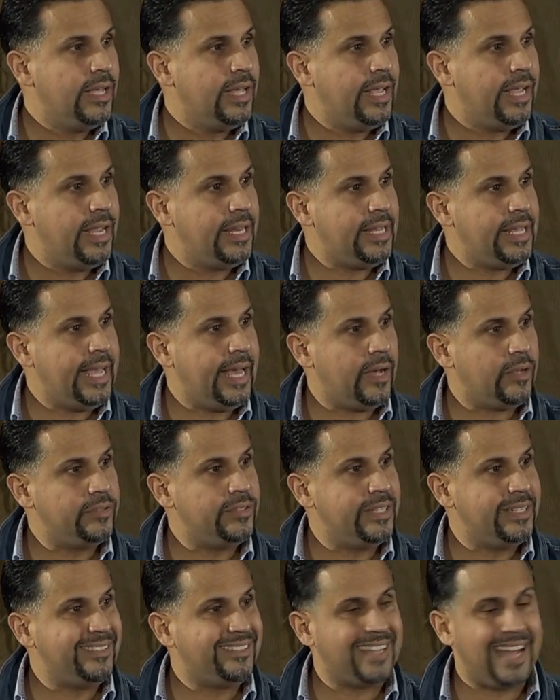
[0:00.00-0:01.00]
and he held an
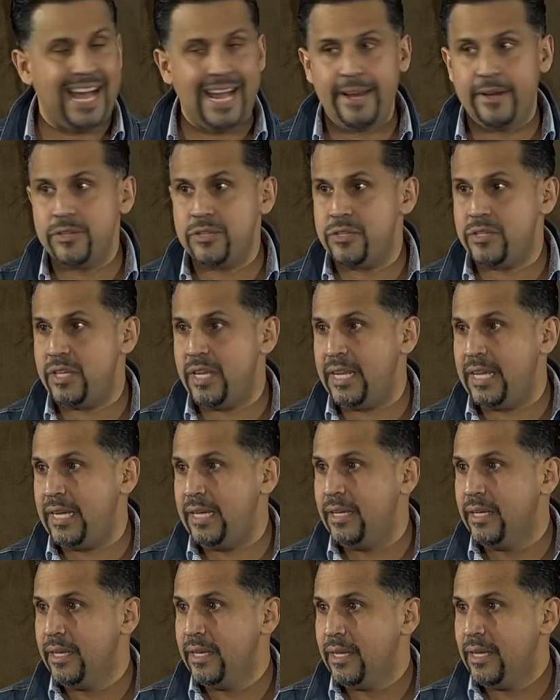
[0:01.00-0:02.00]
entire city
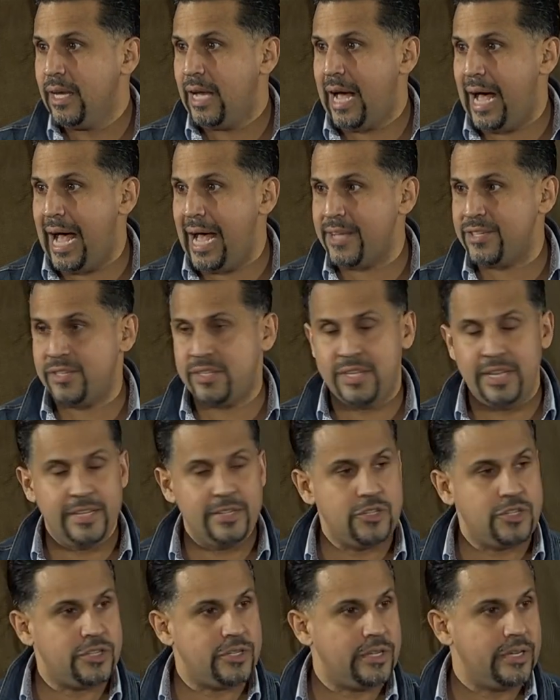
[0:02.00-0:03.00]

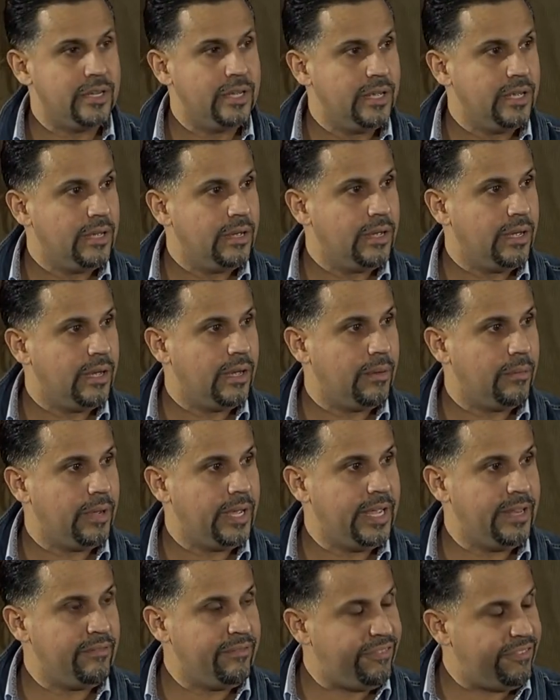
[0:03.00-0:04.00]
hostage
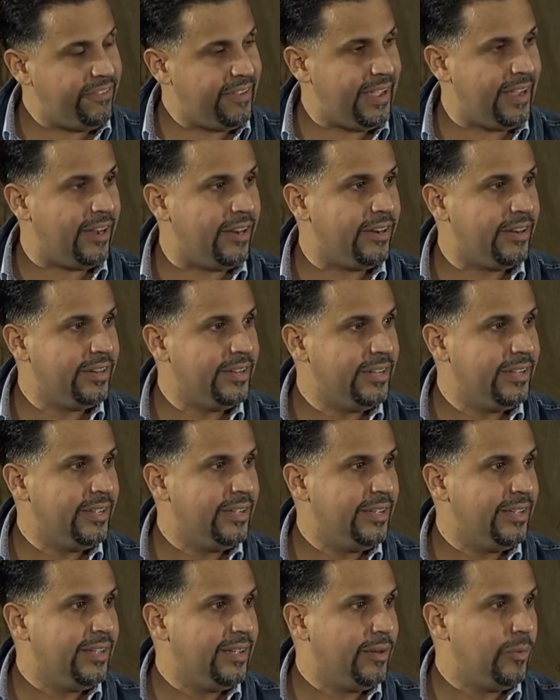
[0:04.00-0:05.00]
in fear.
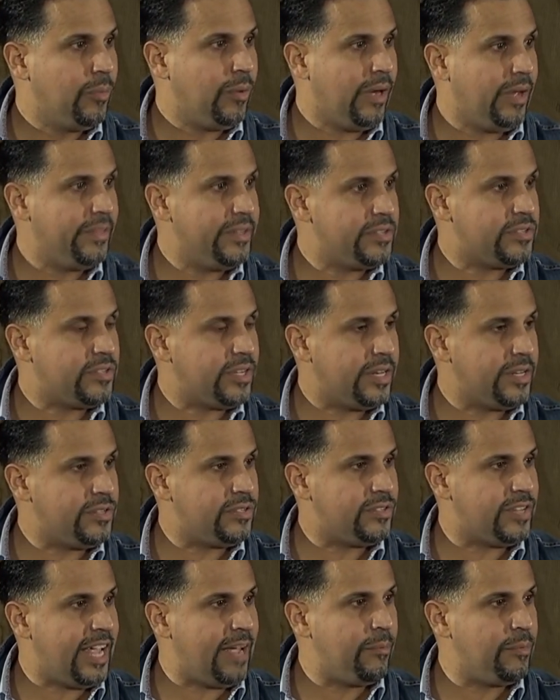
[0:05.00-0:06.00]
While the son of
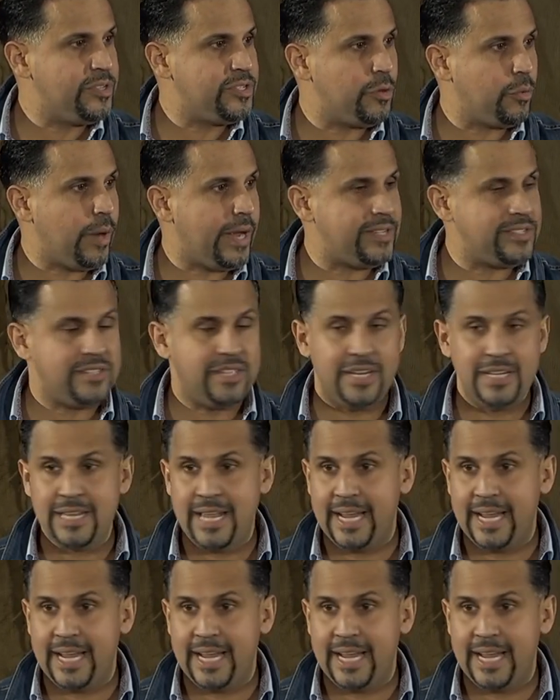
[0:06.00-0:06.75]
Sam was arrested in